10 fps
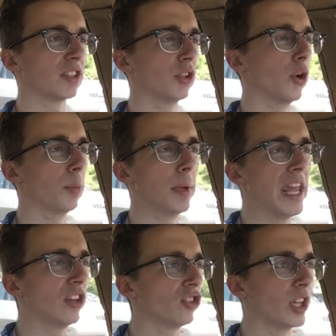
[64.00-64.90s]
been collecting
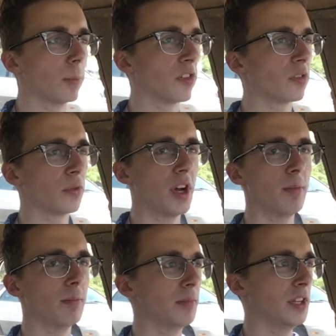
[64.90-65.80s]
old paint chips
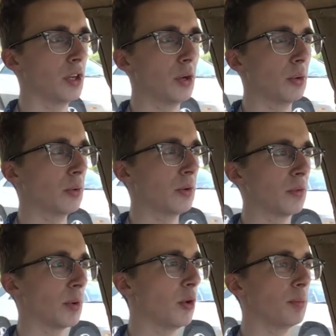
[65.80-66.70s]
from
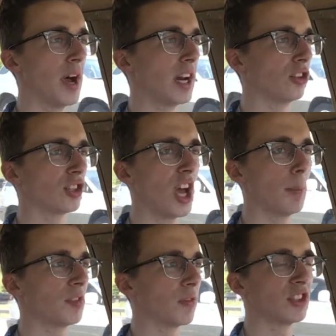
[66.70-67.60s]
old body
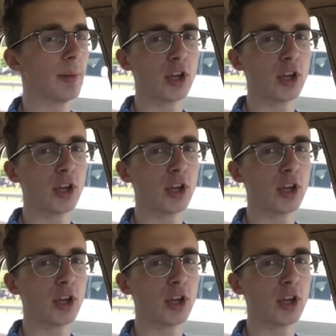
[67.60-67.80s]
shops.